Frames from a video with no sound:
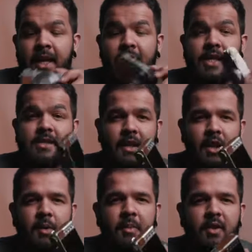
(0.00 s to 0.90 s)
There is a
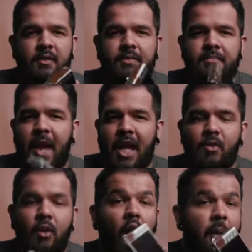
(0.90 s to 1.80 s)
little bit of
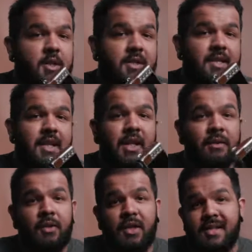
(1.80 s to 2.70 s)
manual options here
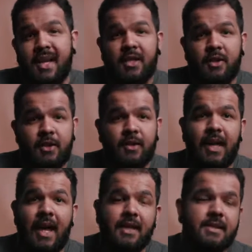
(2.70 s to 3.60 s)
if you decide to do
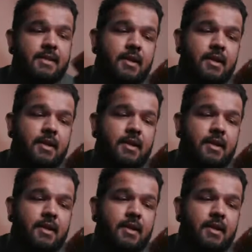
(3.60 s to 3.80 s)
that.